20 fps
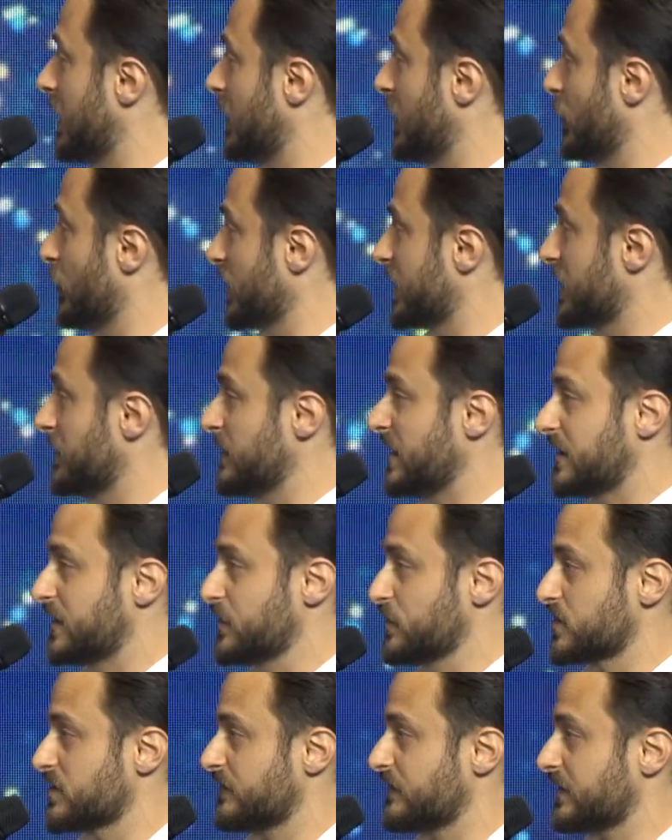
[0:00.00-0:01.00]
We can make
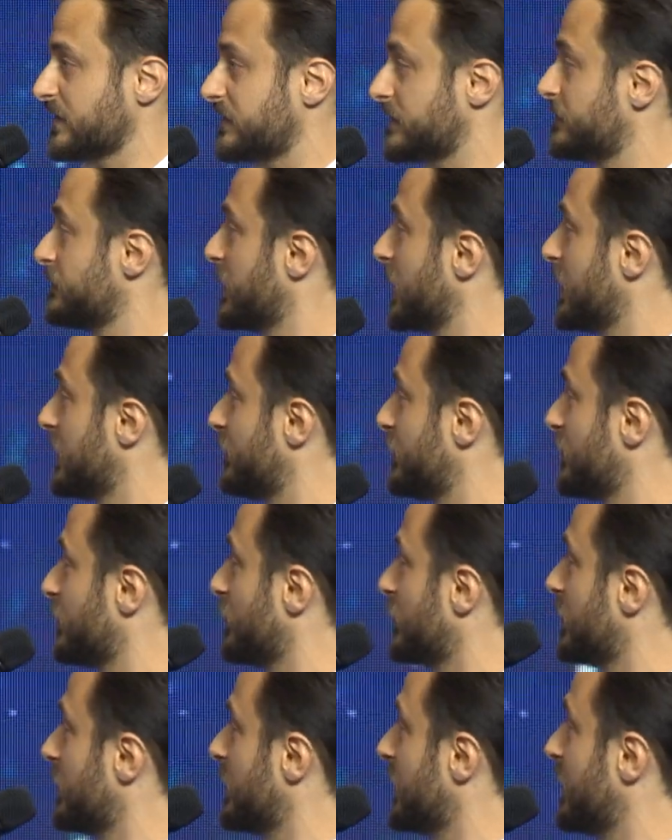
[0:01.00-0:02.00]
use of it. And if you
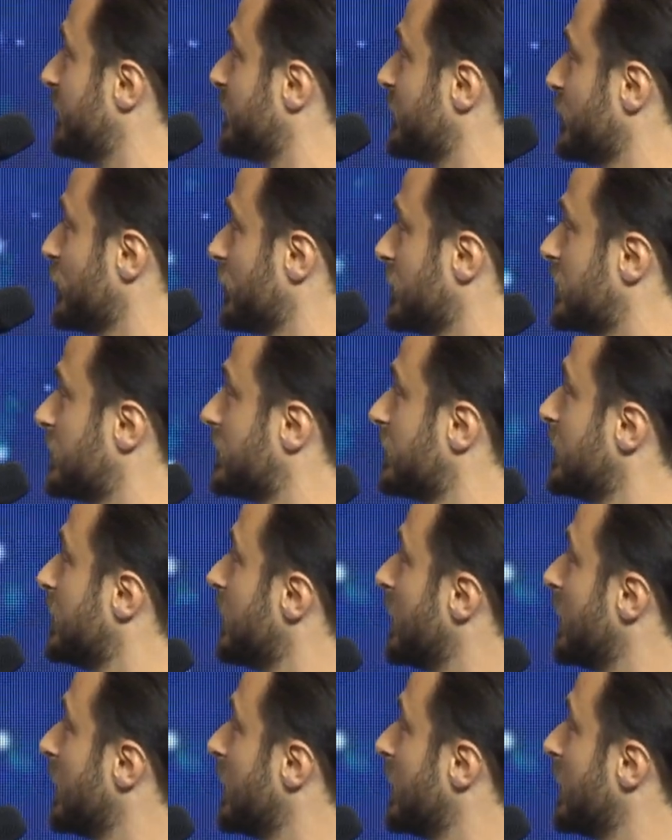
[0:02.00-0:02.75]
want to have a look,